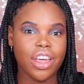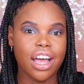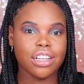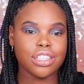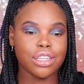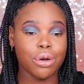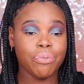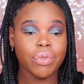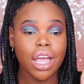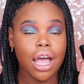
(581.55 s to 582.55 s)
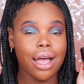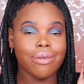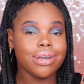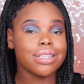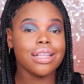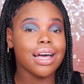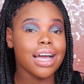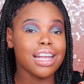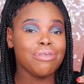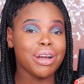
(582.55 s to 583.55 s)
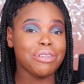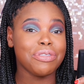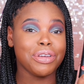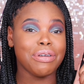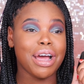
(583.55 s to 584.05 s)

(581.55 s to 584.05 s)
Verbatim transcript: that so I wasn't lying in my review.